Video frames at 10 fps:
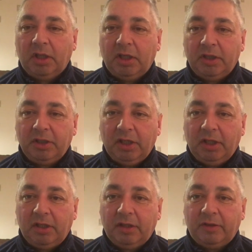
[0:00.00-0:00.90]

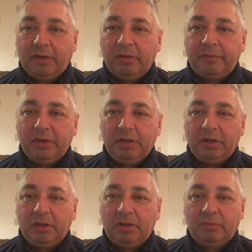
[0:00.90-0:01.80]
and they're
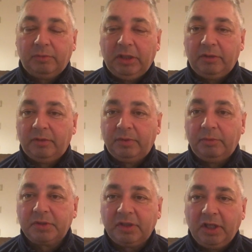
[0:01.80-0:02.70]
offering, well, it
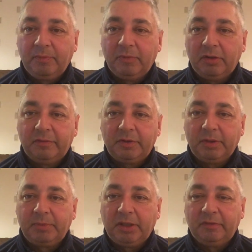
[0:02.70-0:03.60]
wasn't them that offered
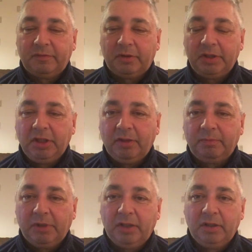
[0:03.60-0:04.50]
£1.48,
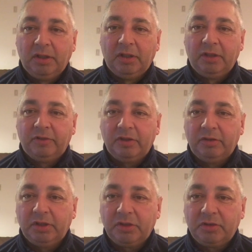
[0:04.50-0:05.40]
but they're
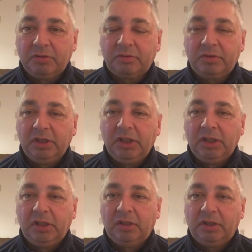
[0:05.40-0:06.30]
all a joke,
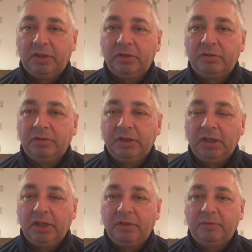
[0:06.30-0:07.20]
really, and they're all in
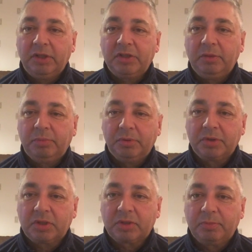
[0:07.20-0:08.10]
the Racing
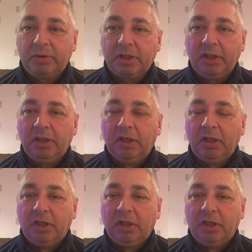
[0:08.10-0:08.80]
Post's pocket.